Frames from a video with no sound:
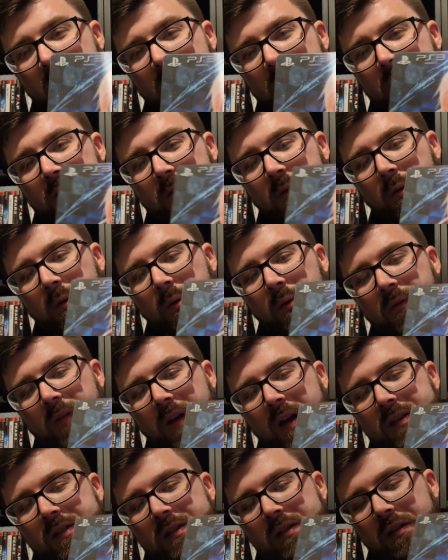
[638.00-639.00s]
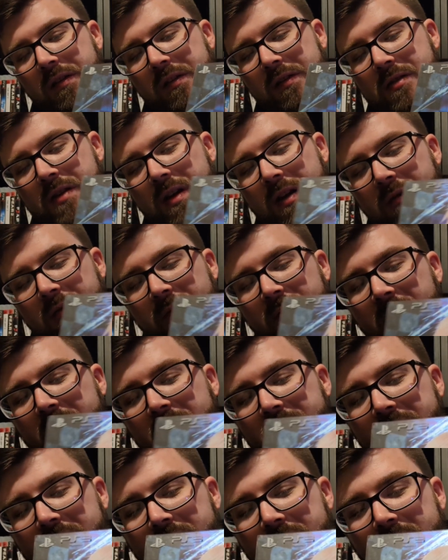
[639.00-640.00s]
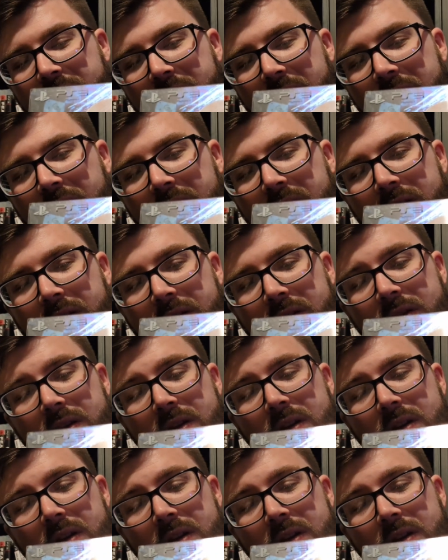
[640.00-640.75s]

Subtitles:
have this forward facing on the shelf because I just think